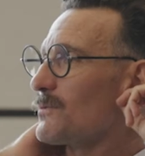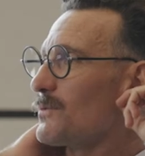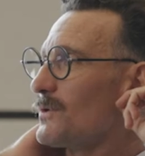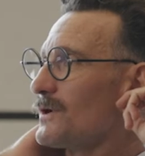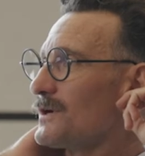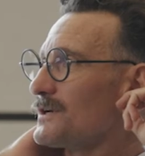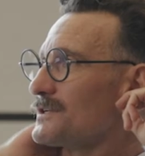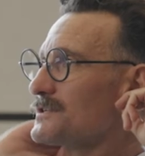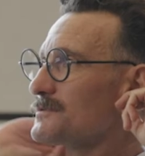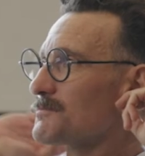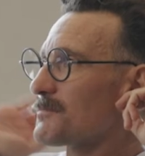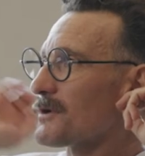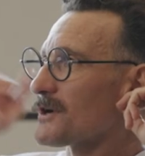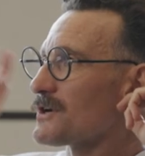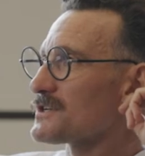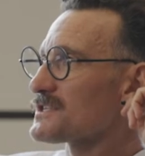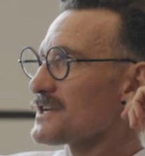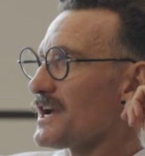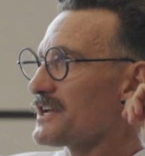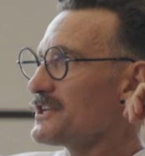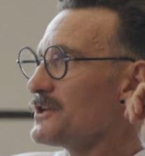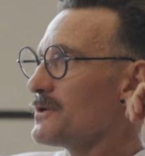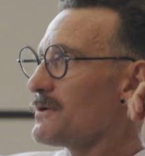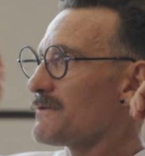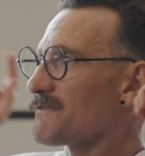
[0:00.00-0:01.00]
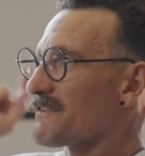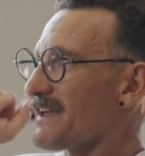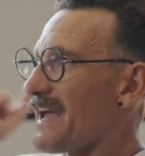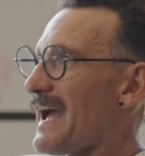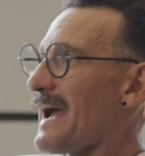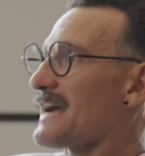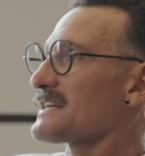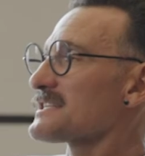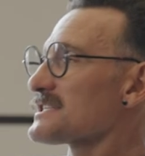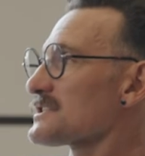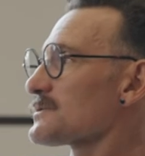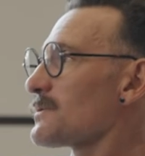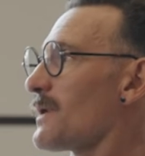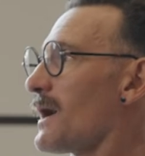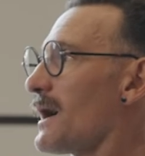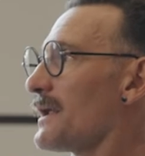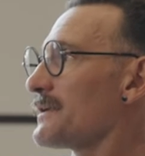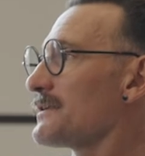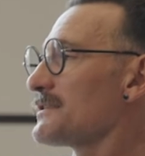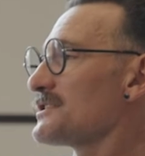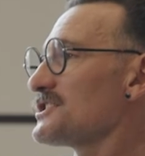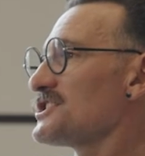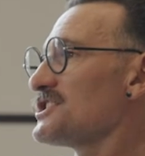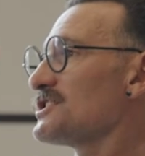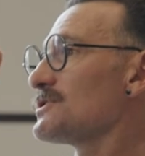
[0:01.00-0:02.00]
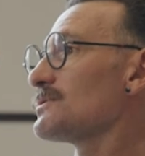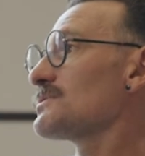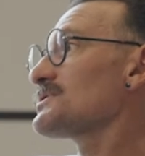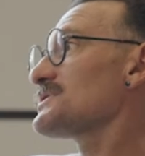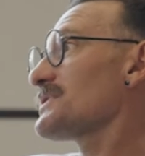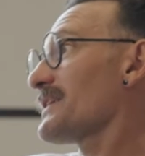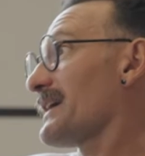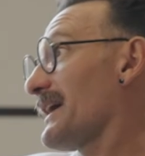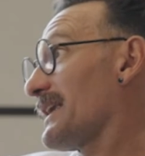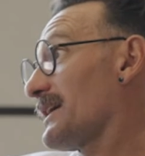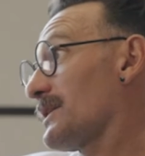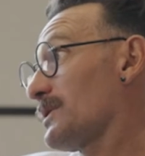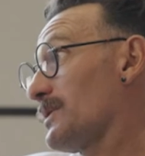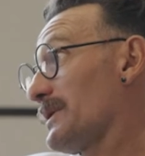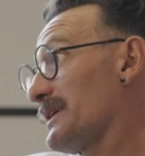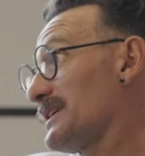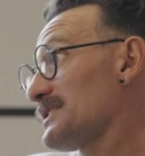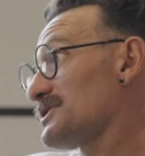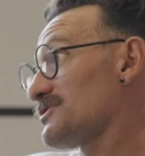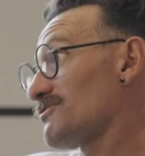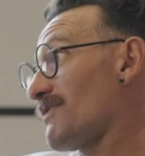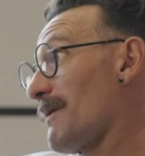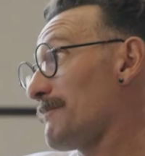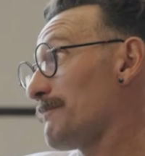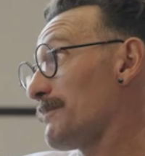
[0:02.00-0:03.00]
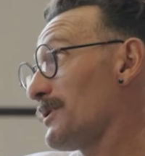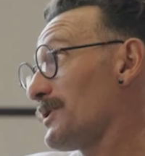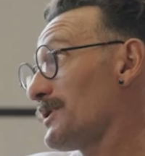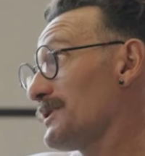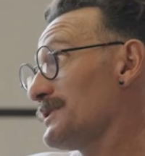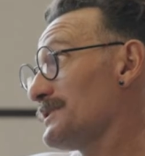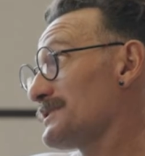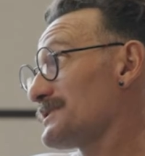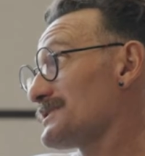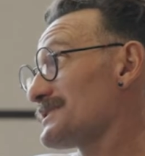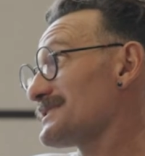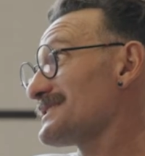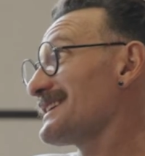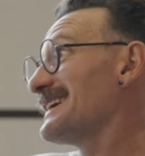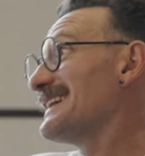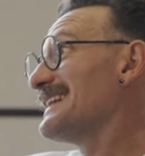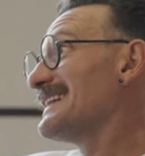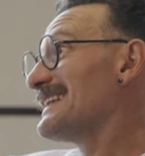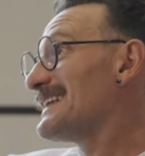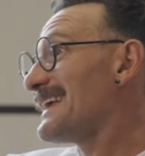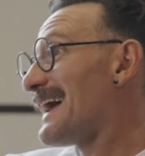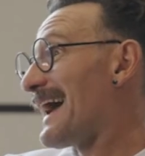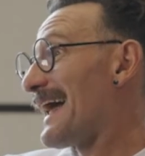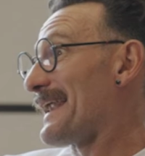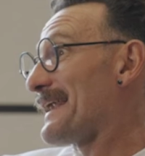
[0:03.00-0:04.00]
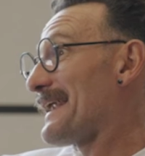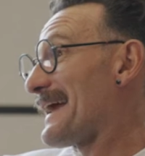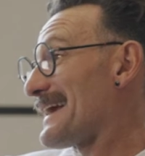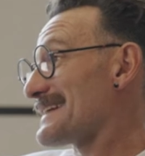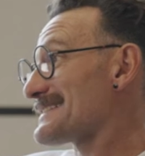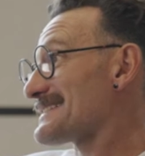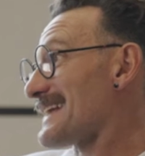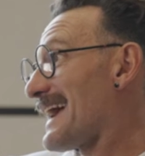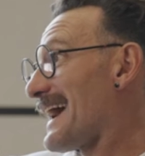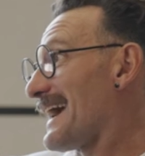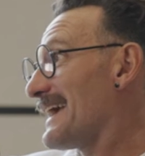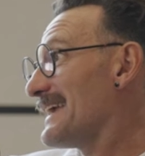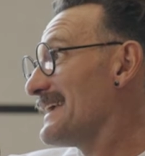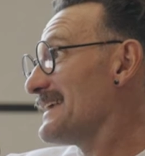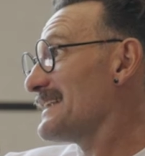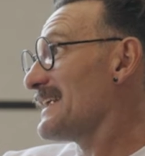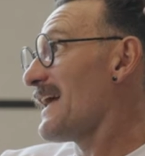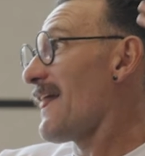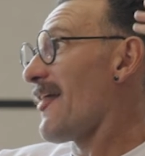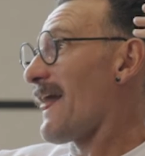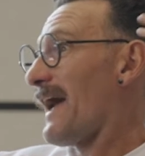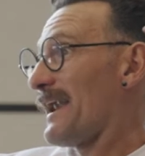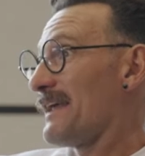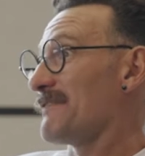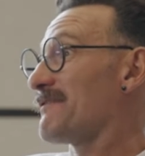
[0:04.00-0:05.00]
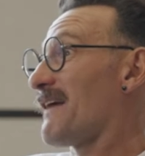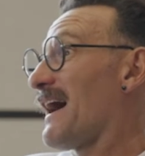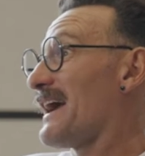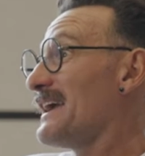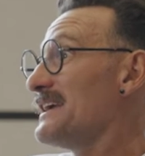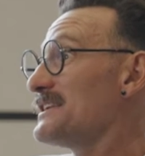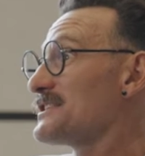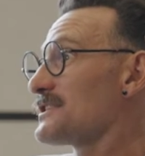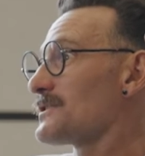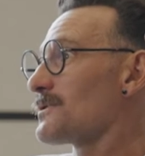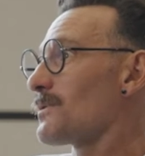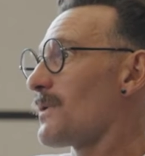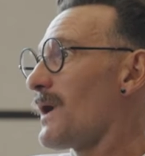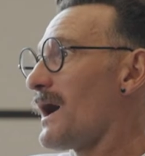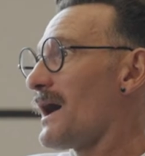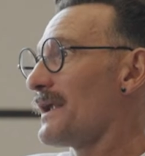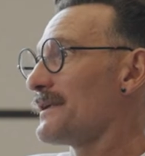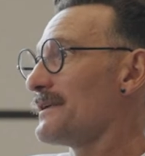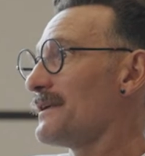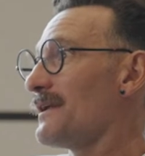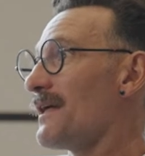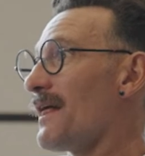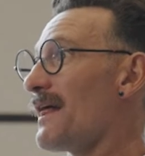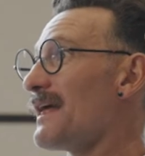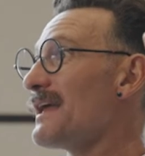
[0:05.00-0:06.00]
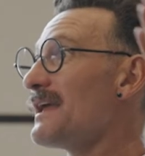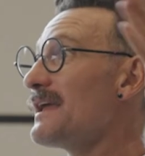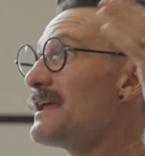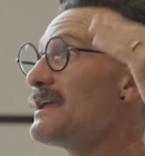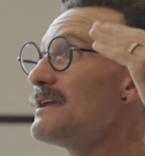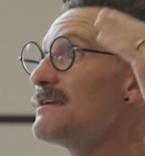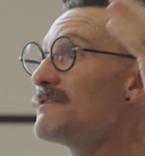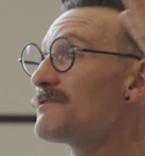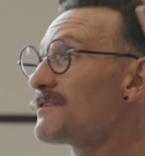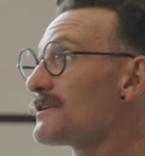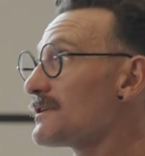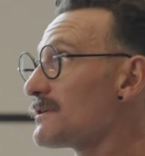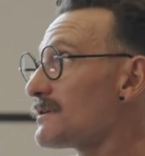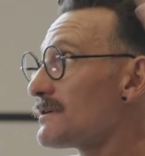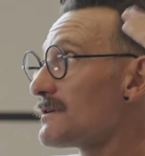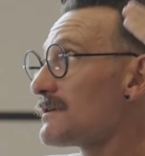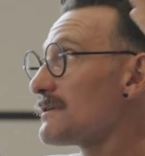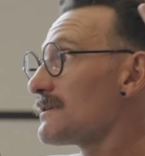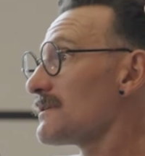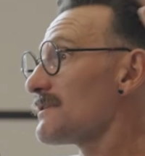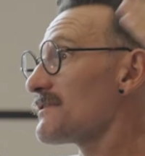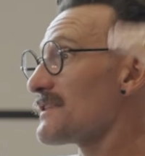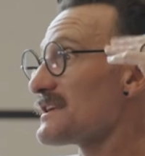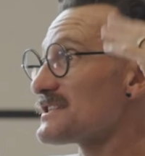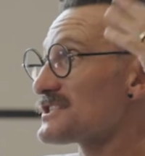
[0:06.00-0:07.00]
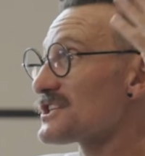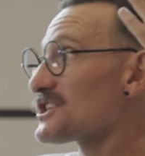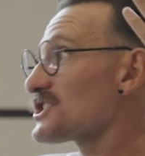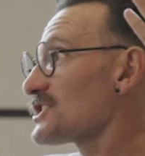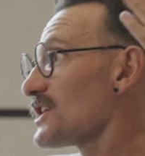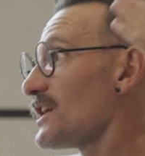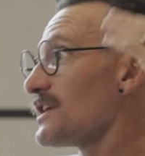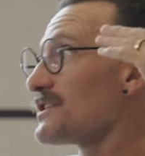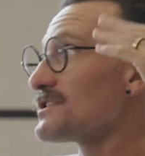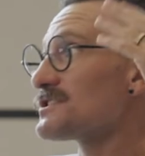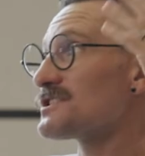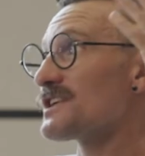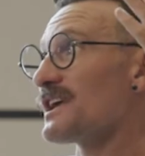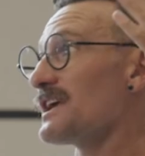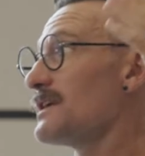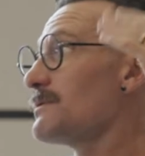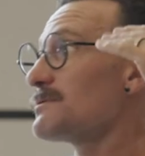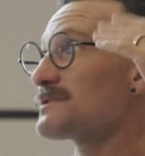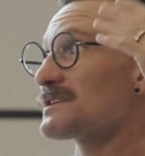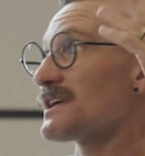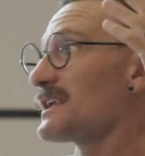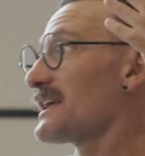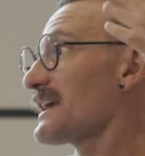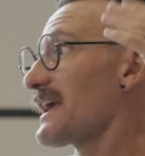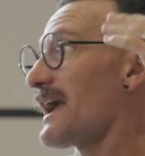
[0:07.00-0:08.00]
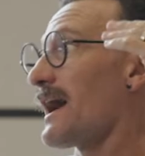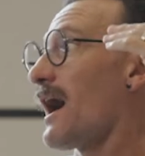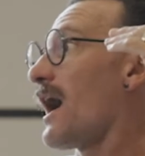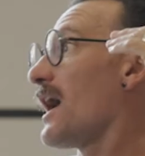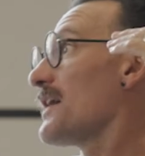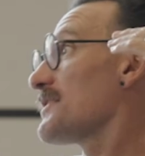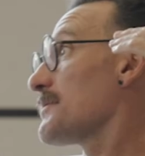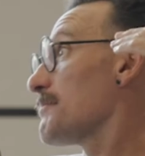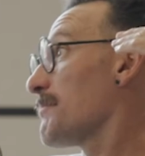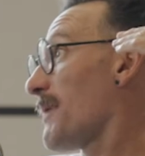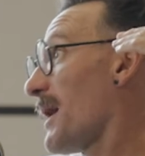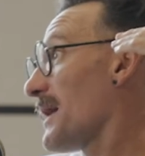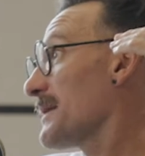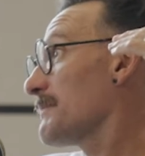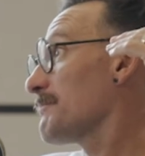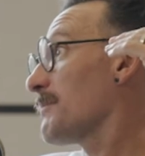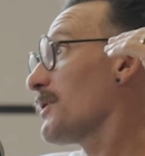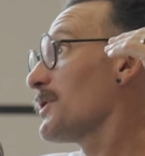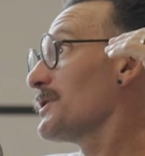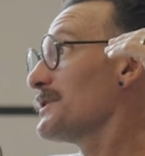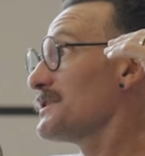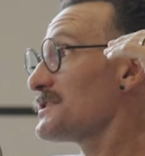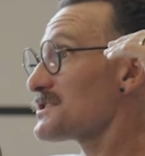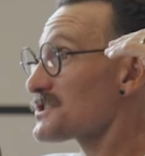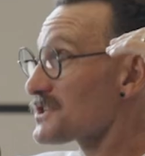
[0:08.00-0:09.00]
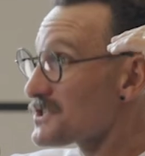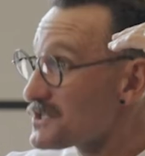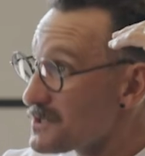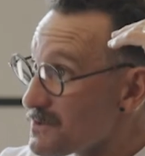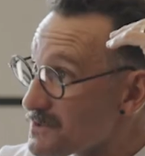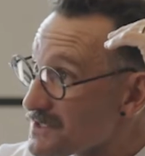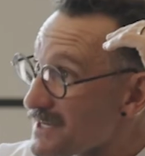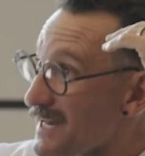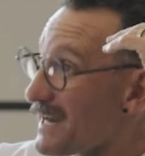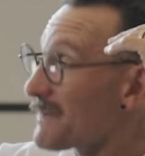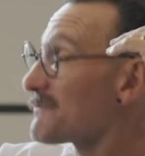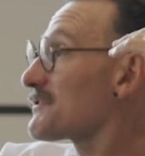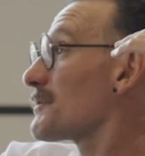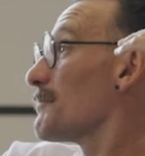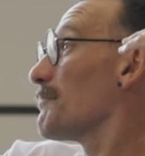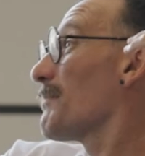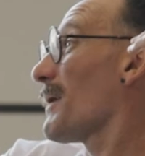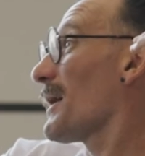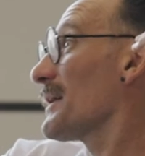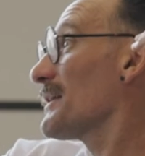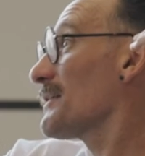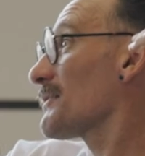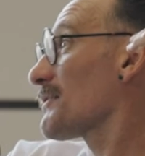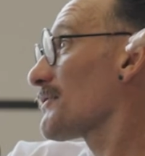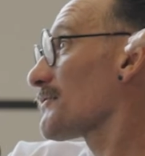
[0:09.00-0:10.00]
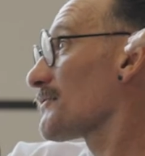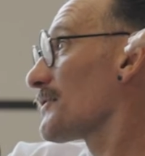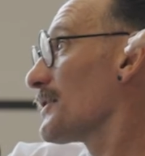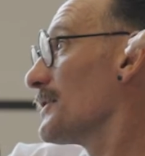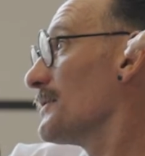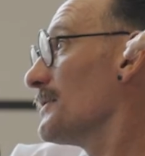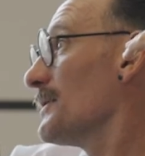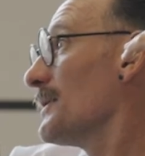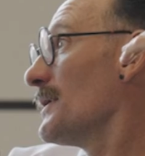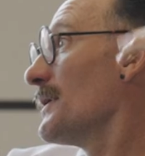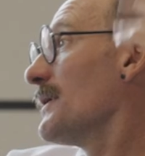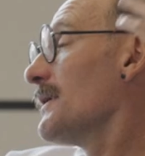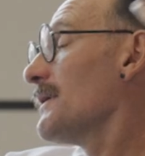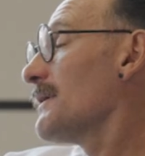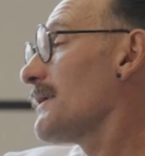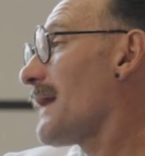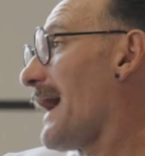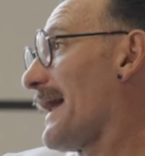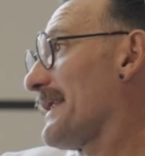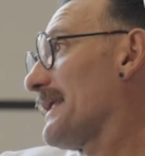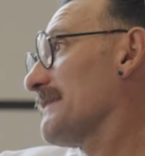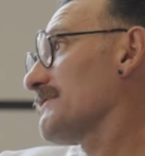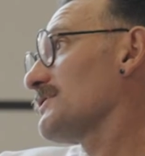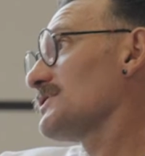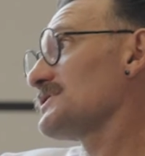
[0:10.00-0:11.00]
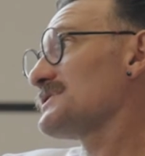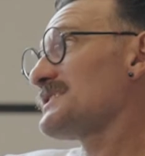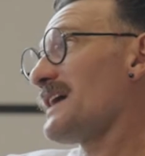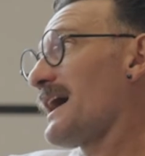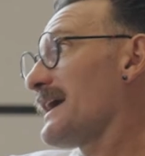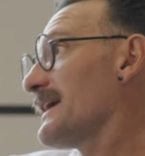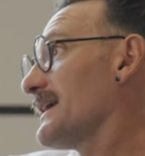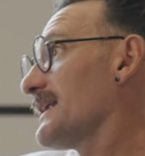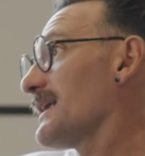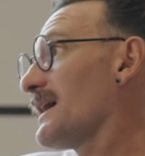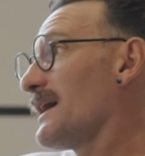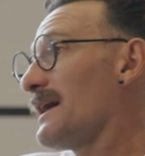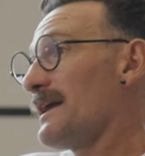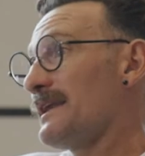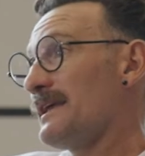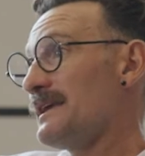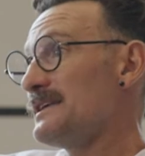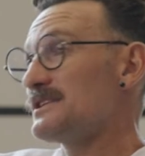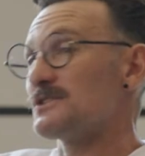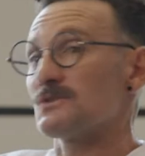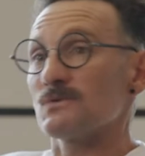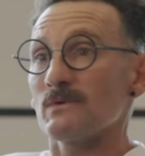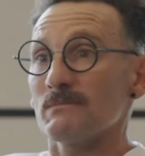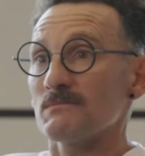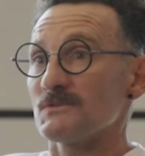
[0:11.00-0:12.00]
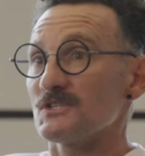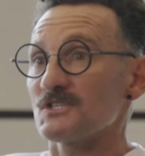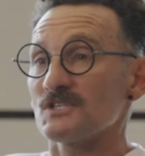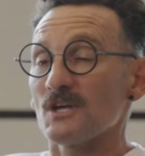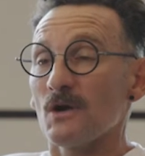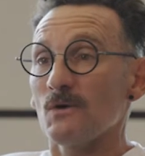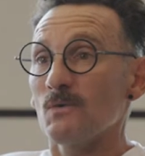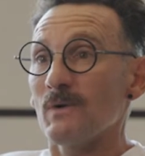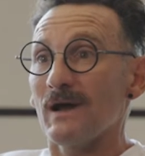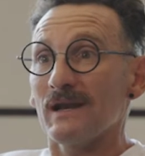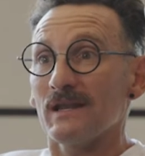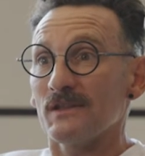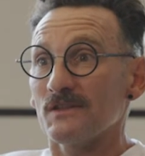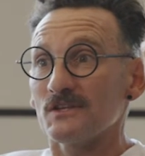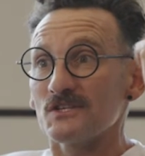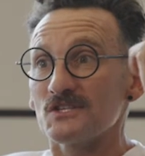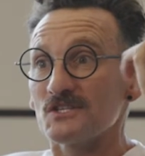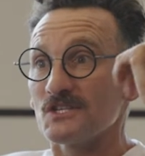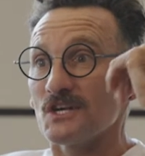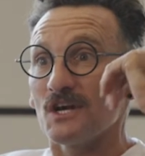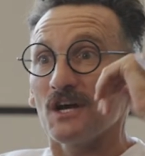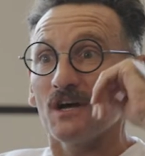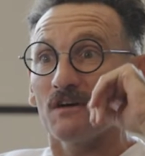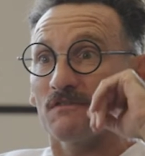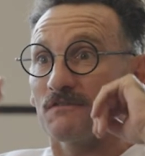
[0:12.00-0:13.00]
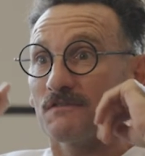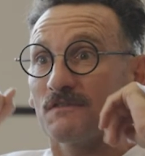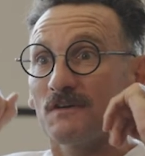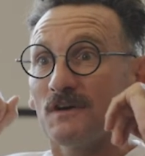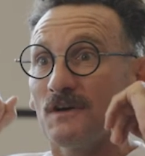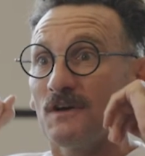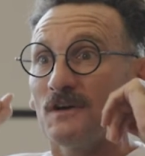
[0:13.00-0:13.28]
would because I knew if Cass won, she'd also get the quickest run points, and that's 8. And if Hayden won, even there's a chance that he was going to get either bike points because he was going to have to bike through, and they've got Taylor, and he swims so well in the surf.